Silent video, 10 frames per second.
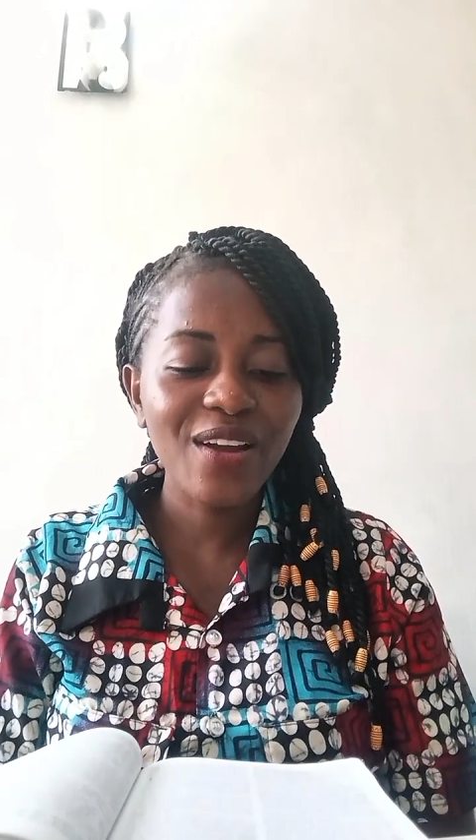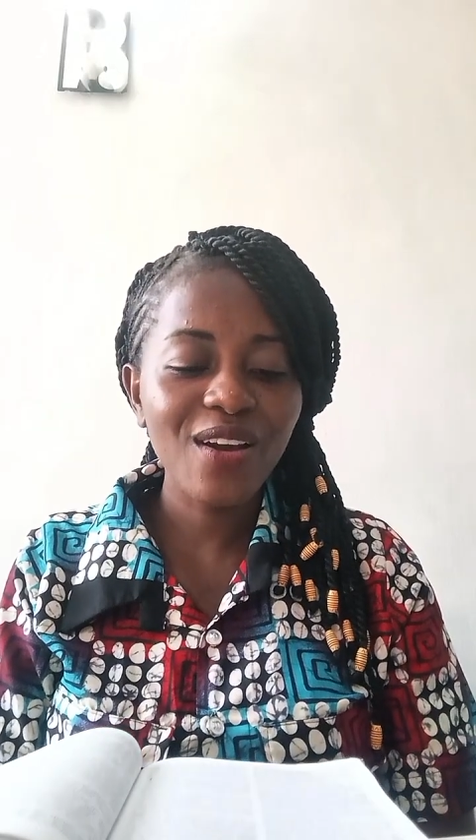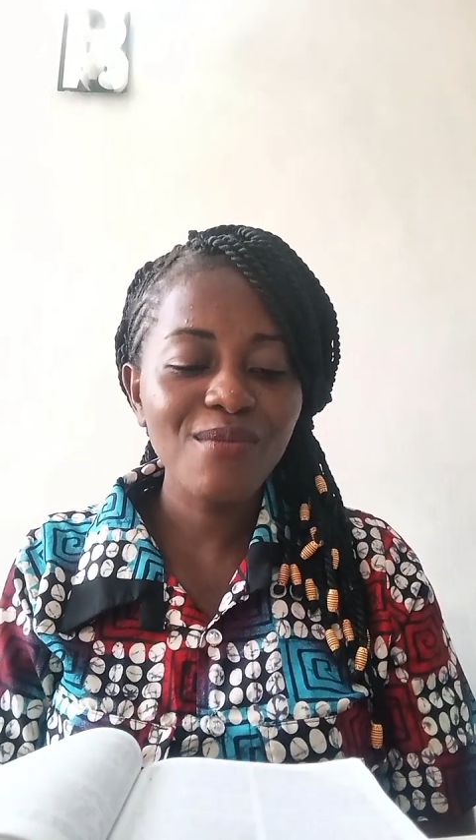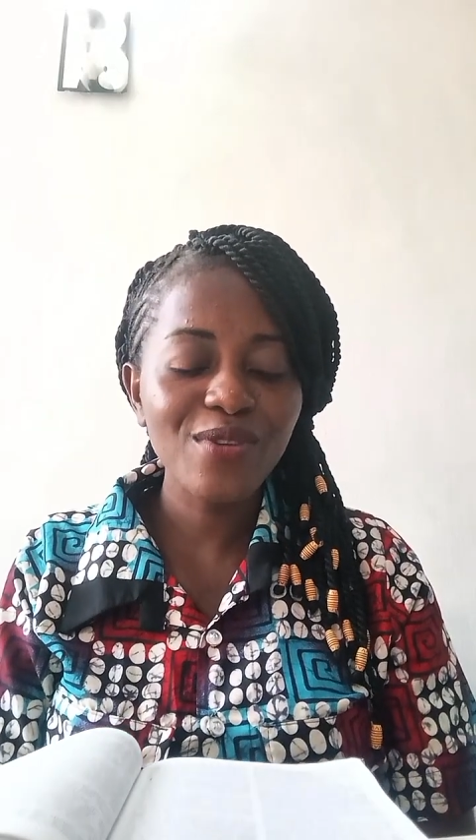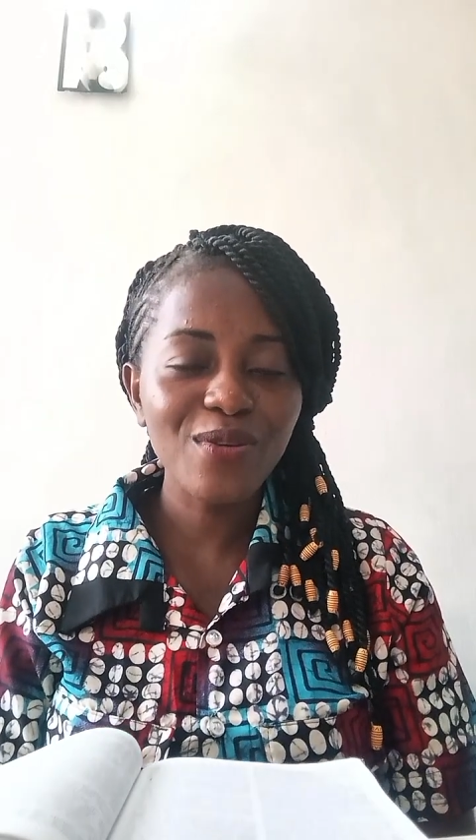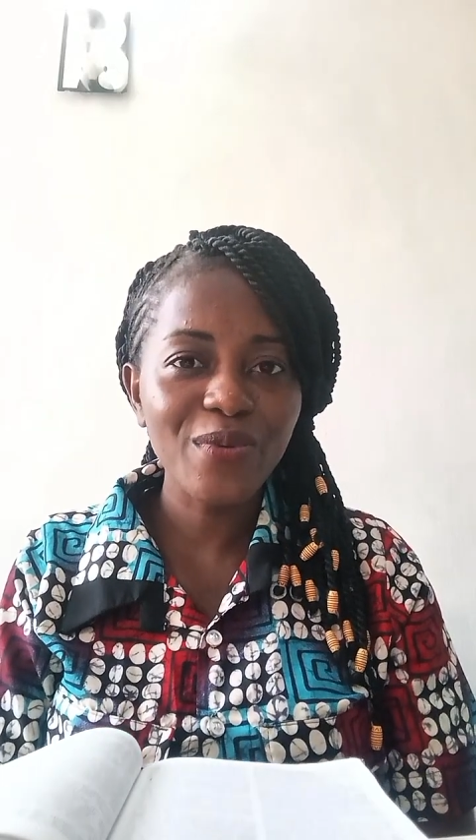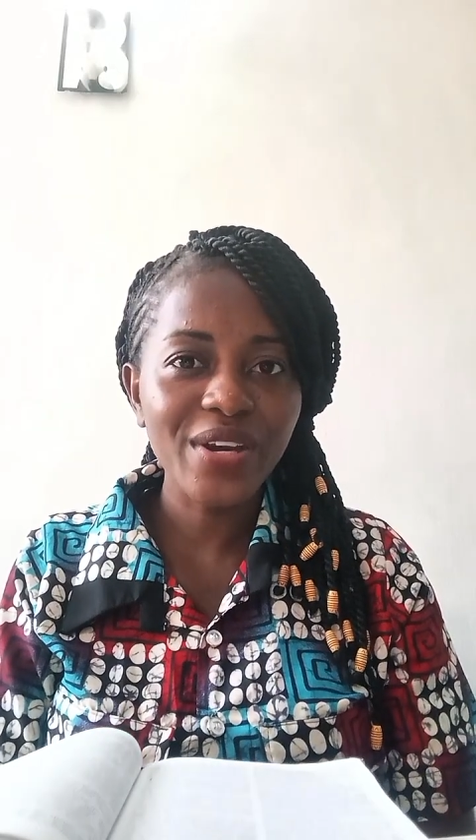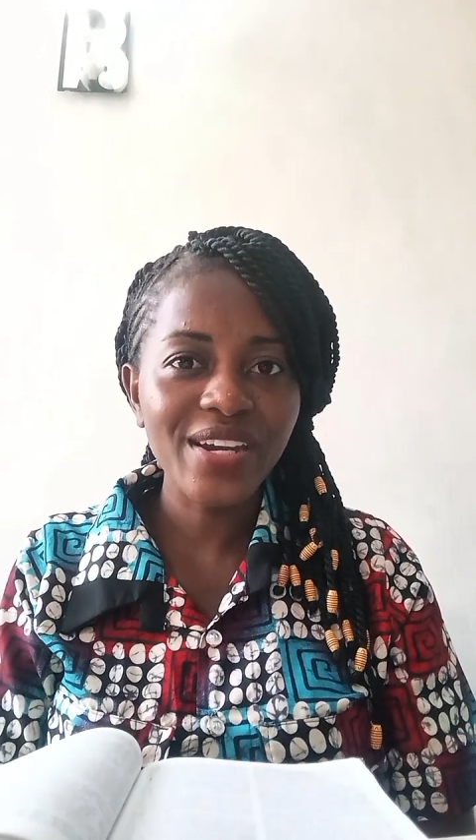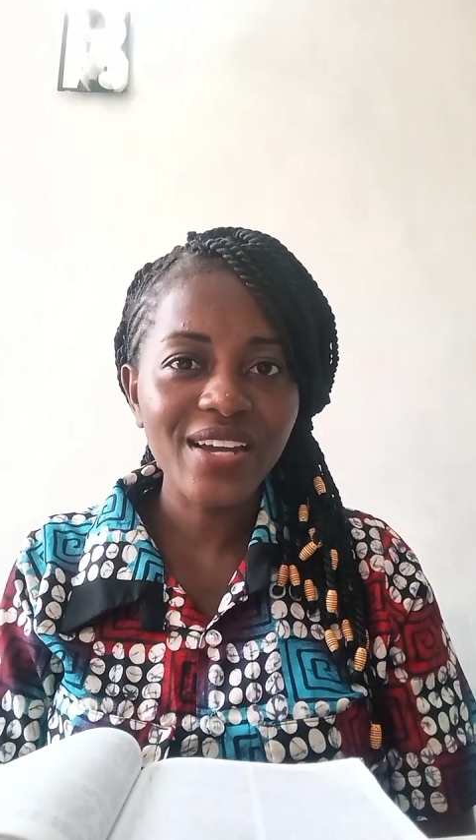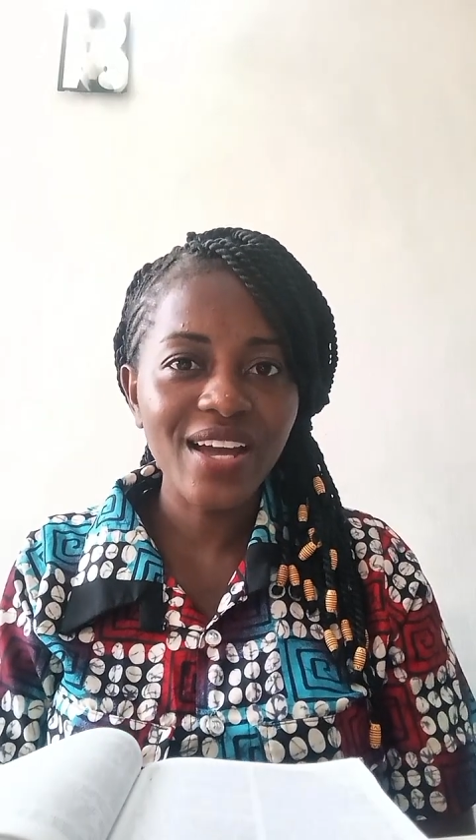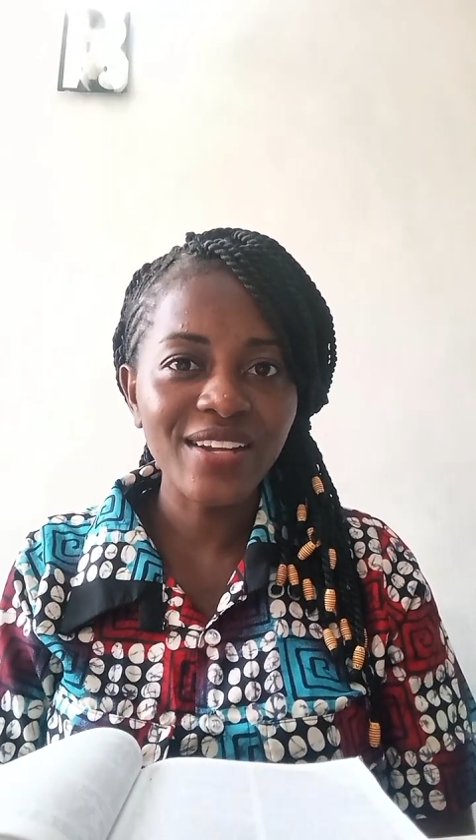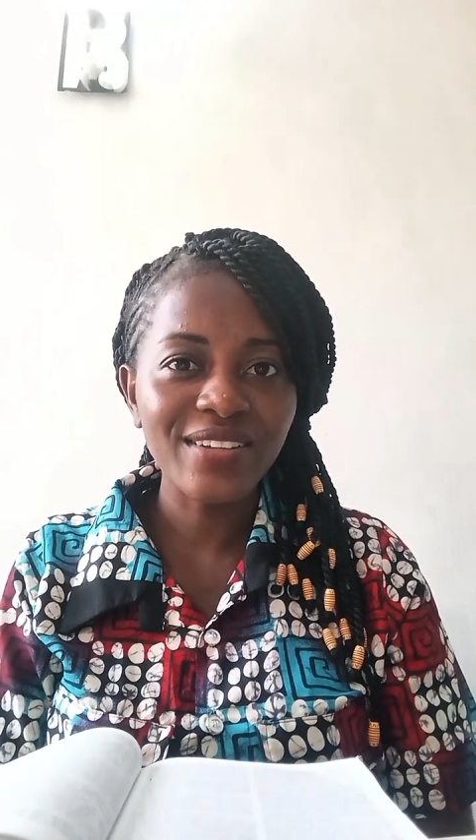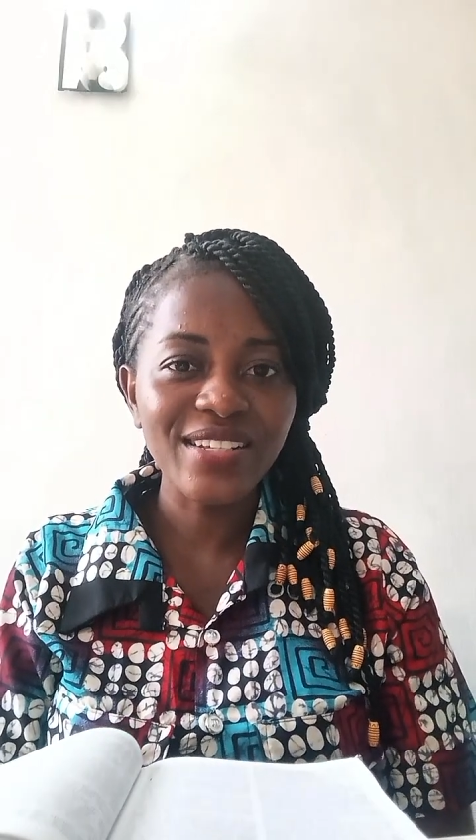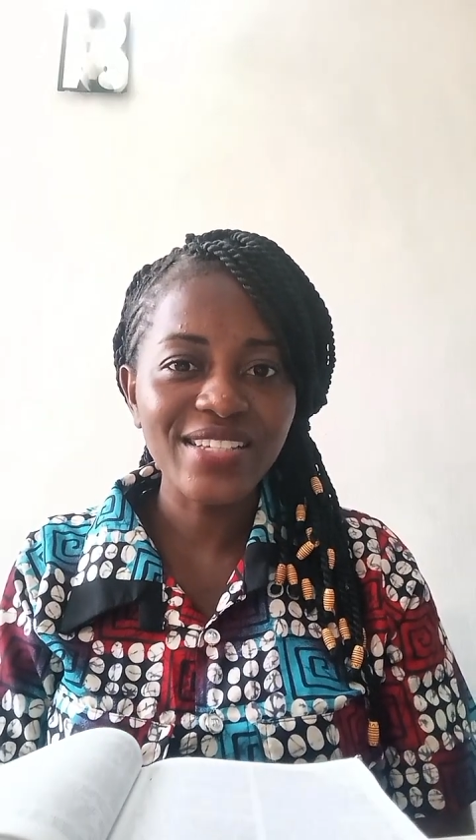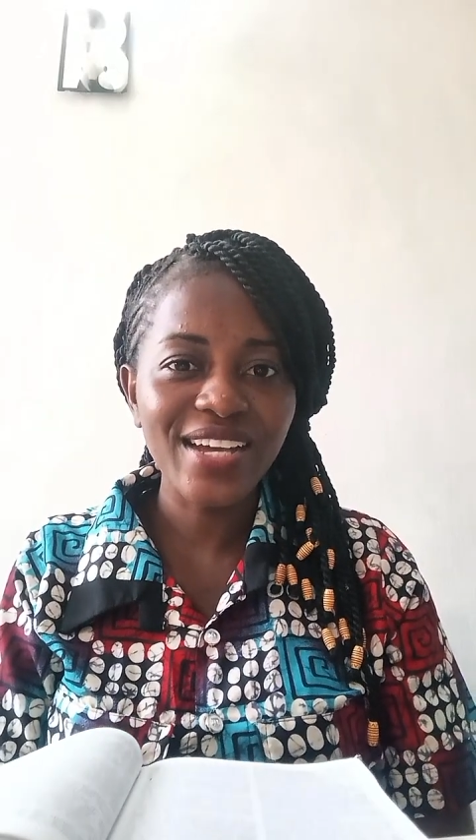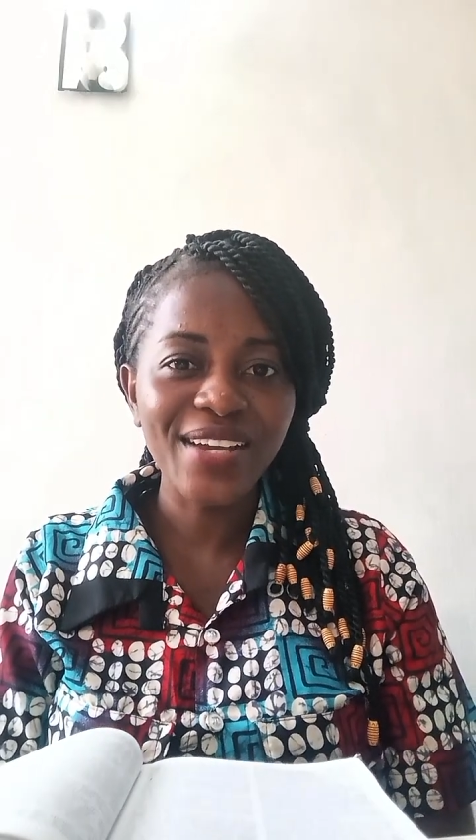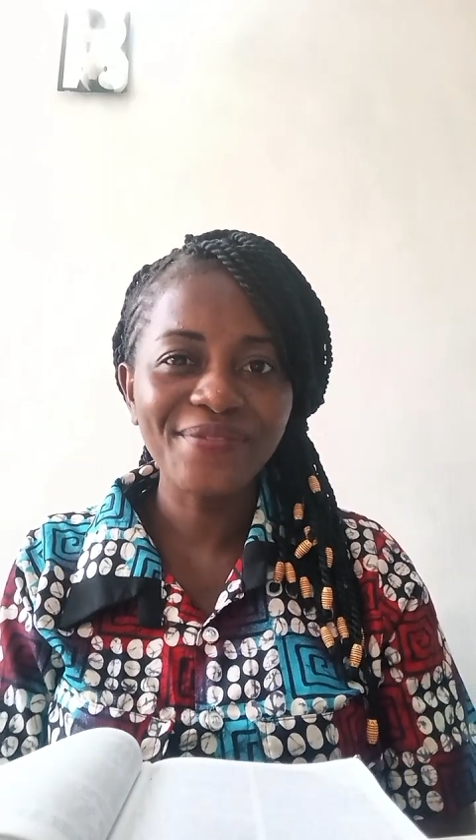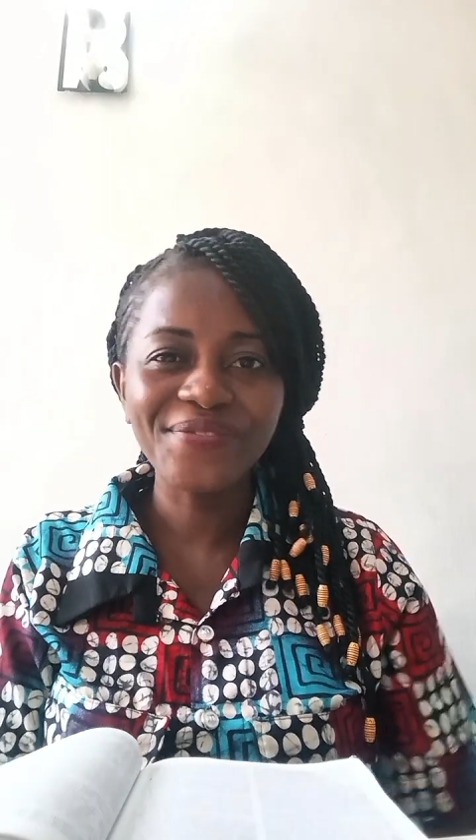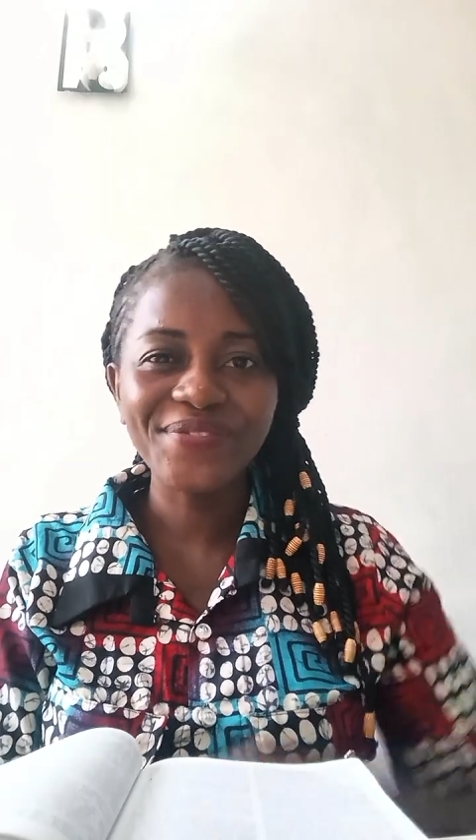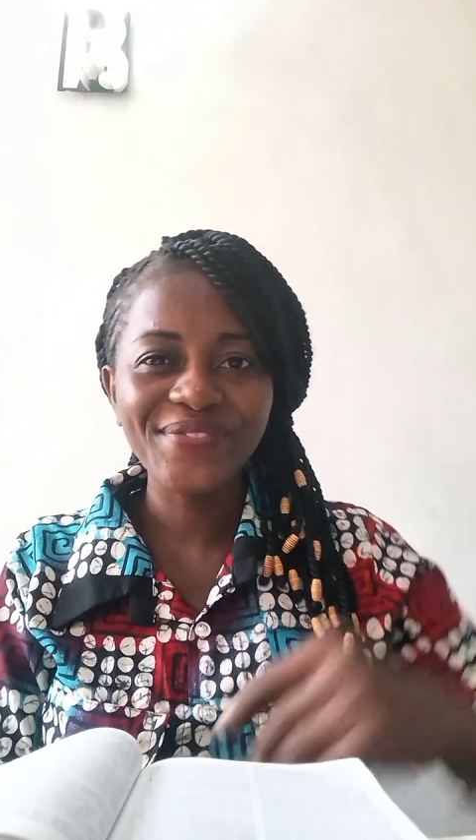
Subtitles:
come your way another time.